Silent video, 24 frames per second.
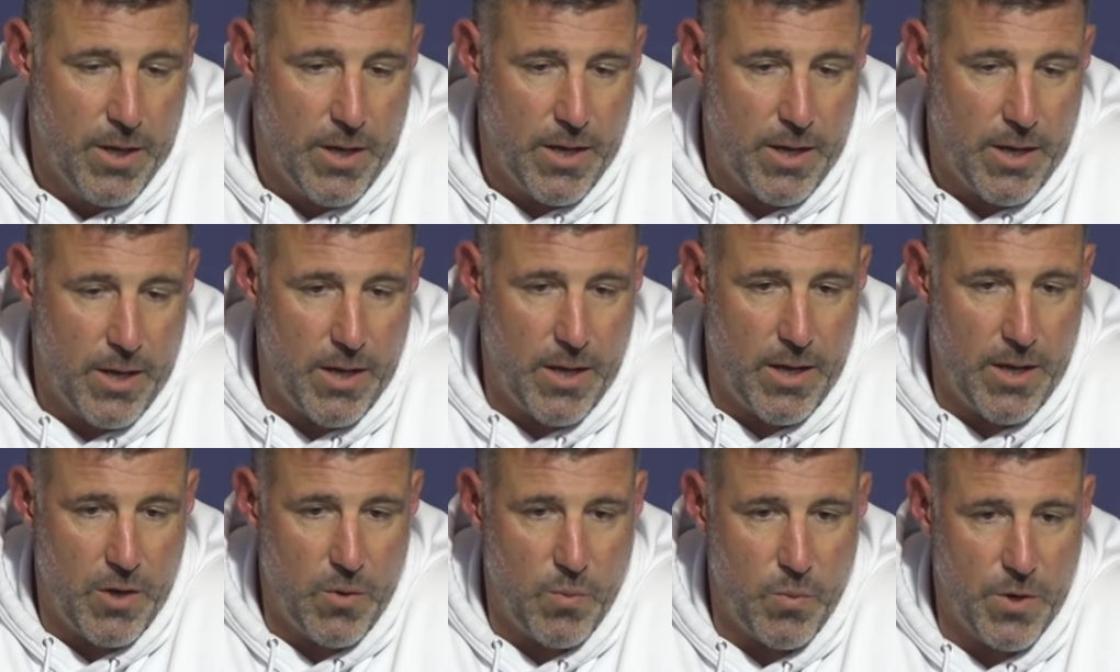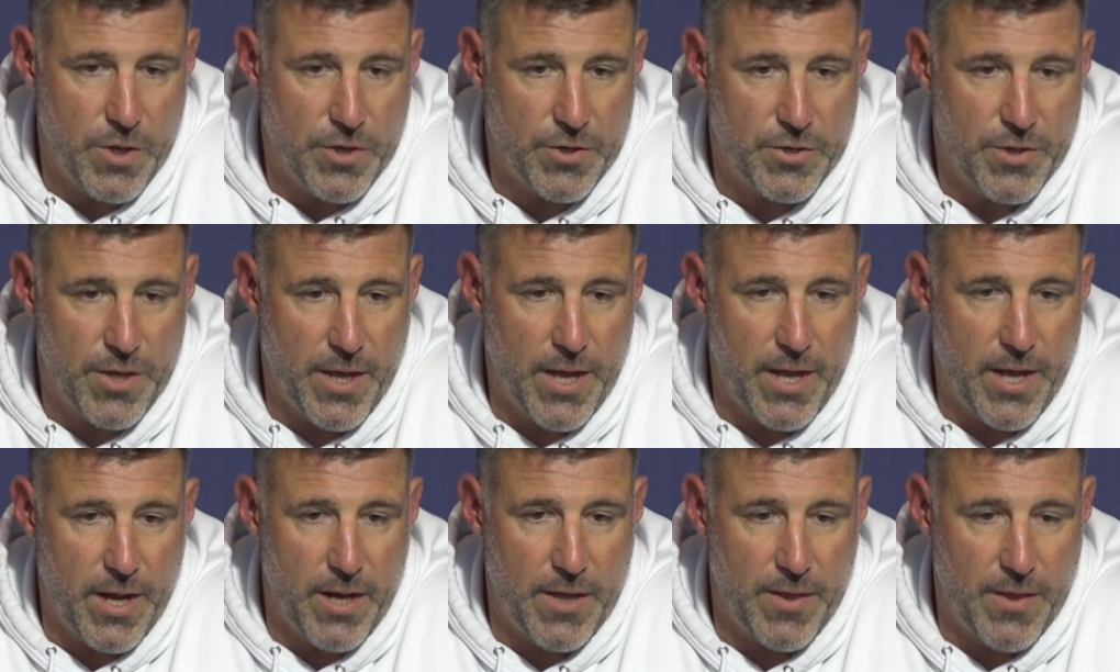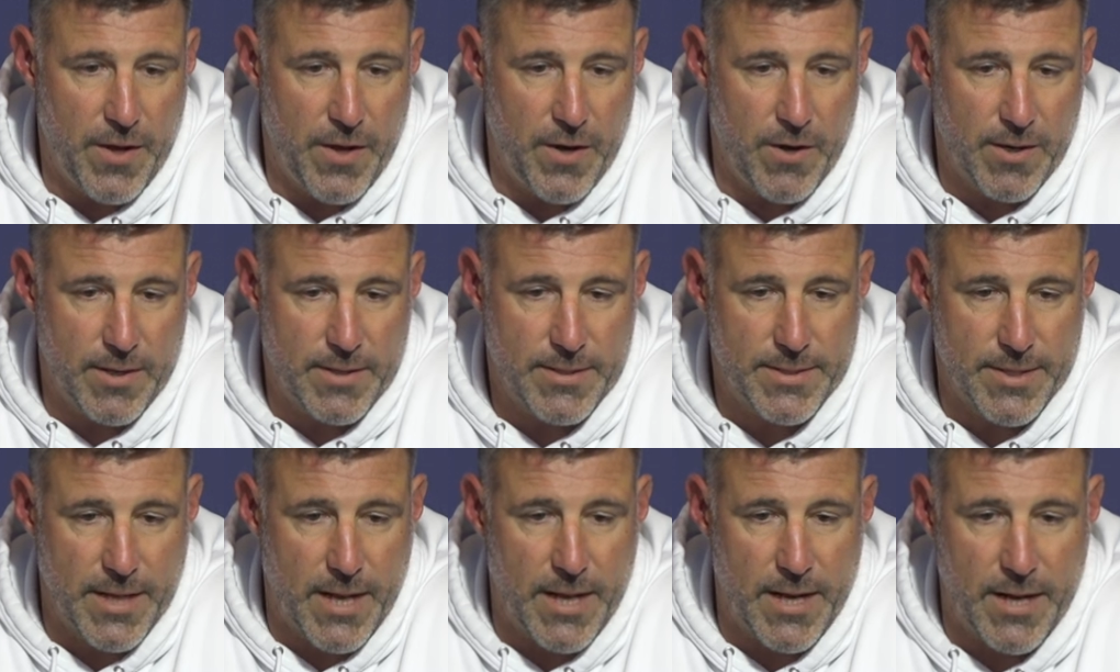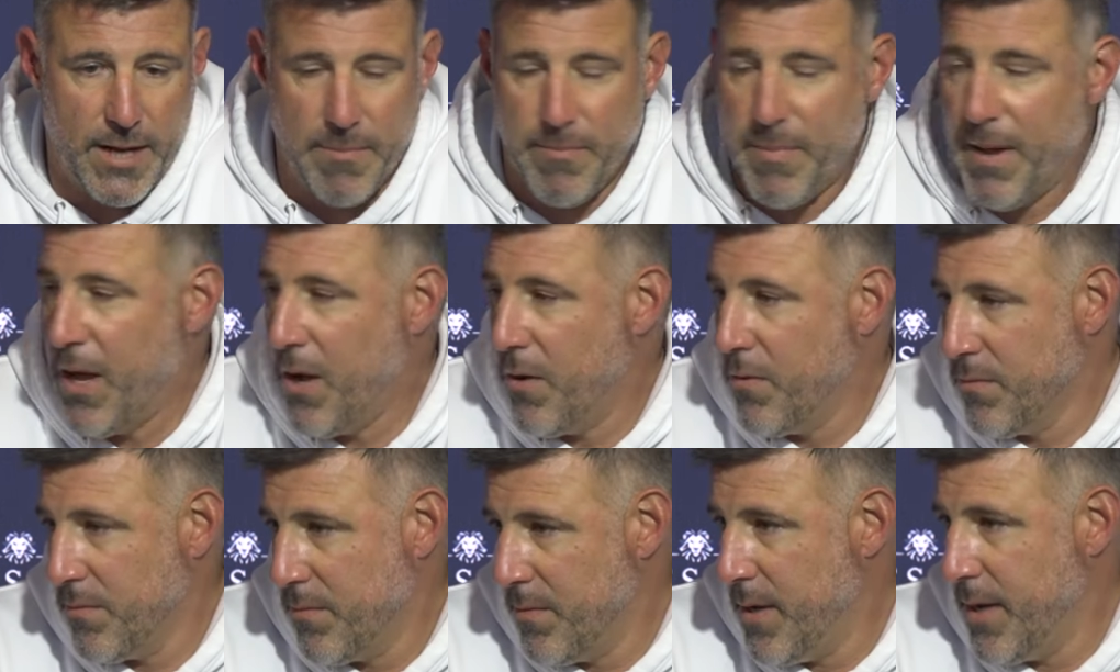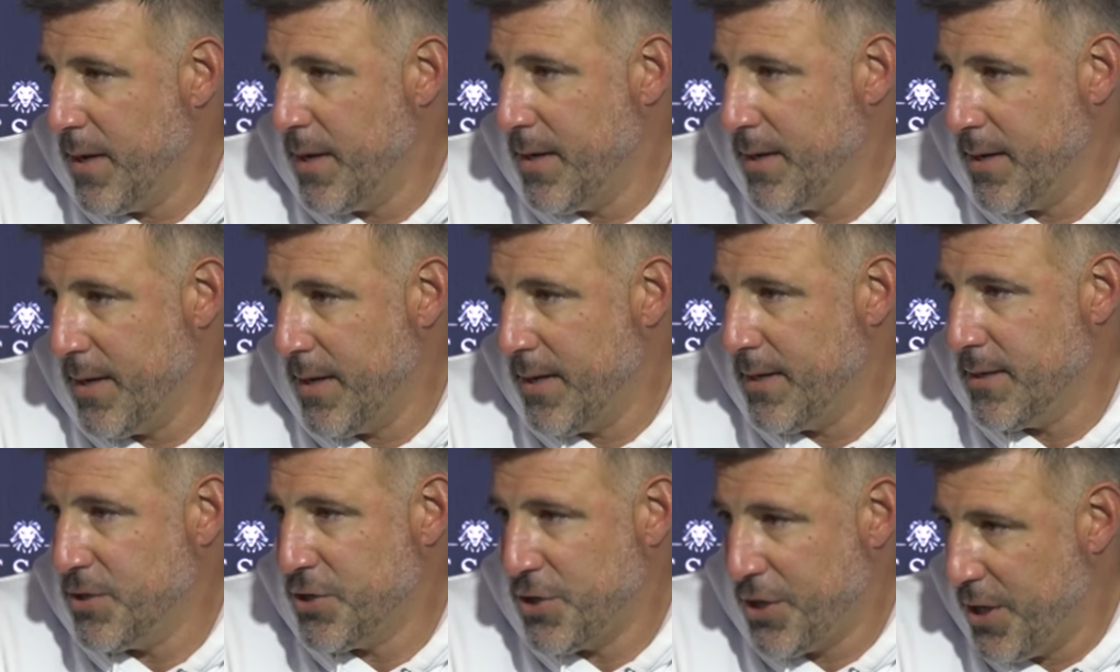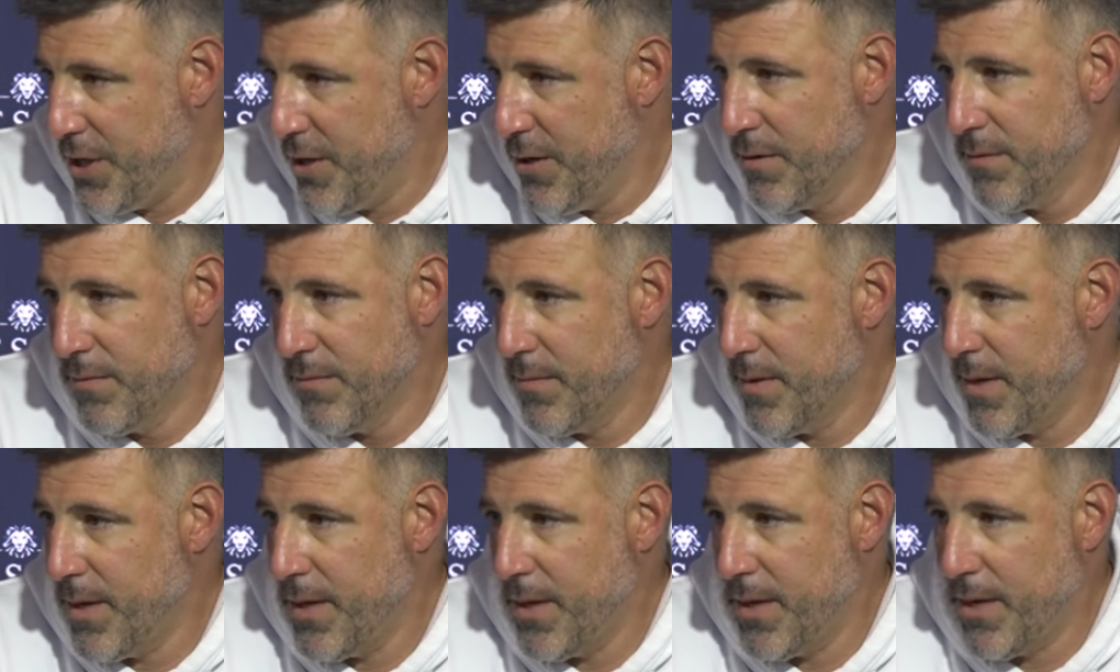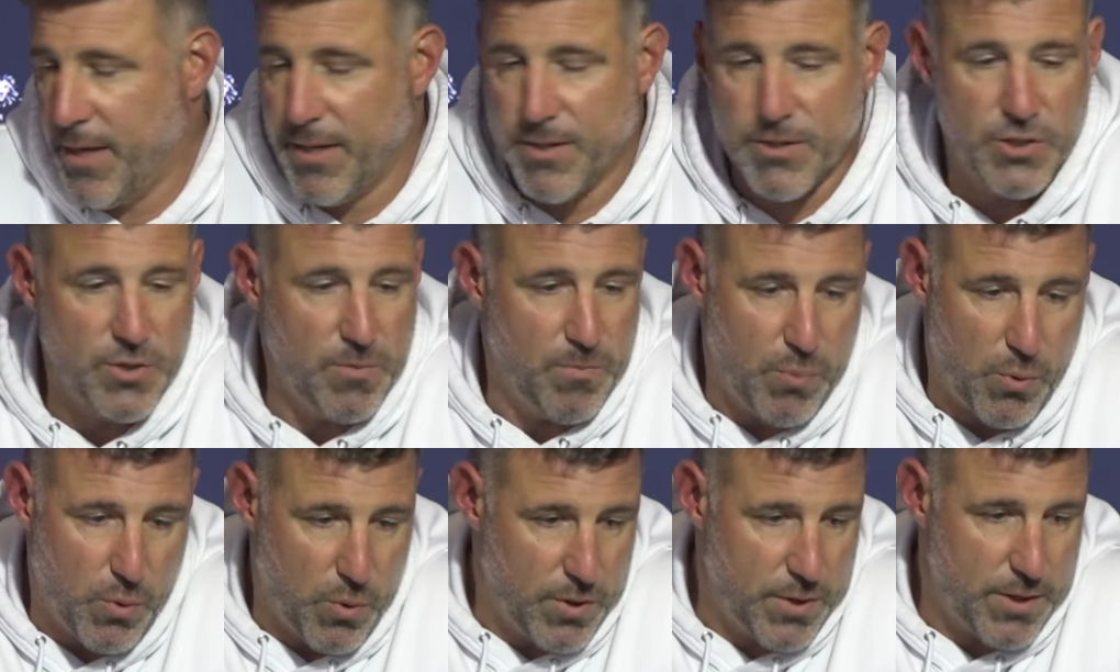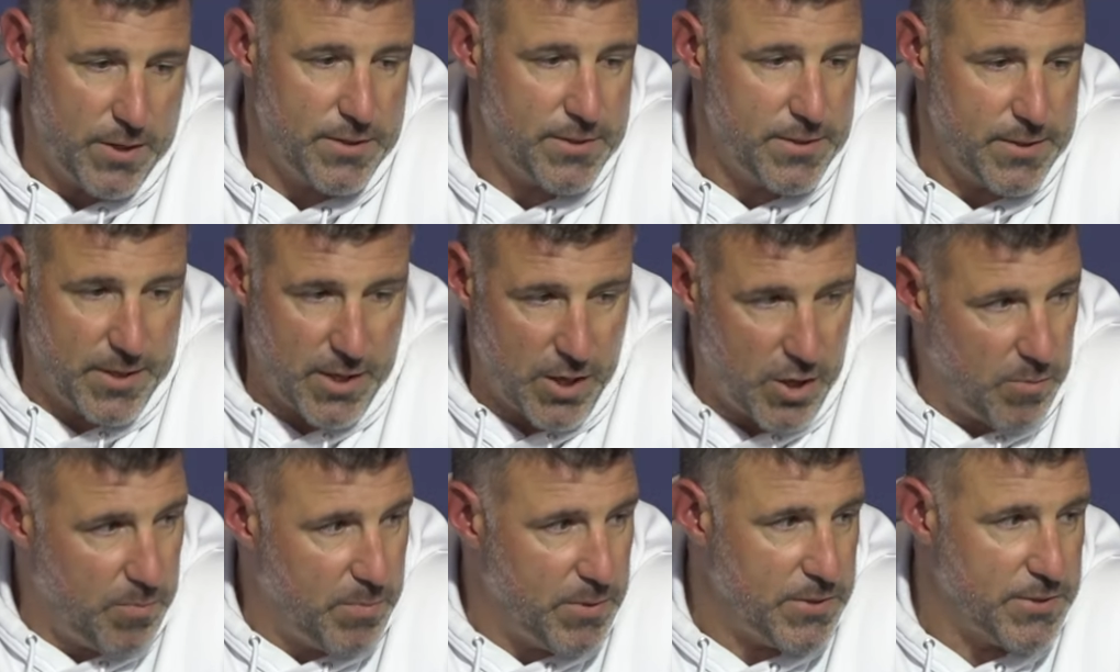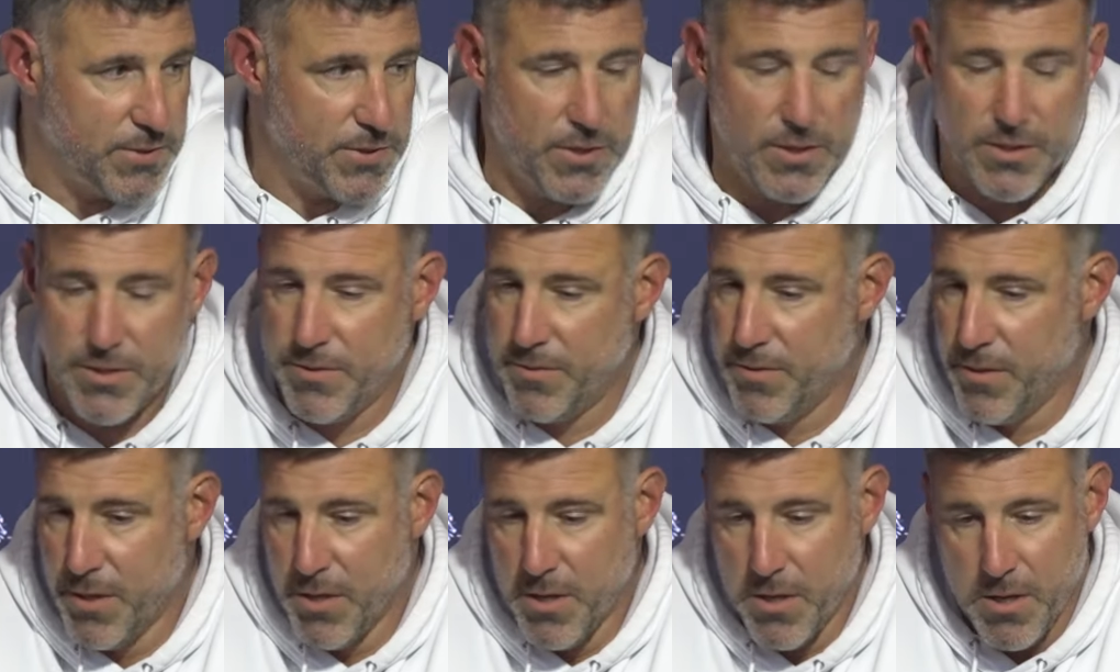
in which they, they're excited about and, and cheer and, and support us and help us on,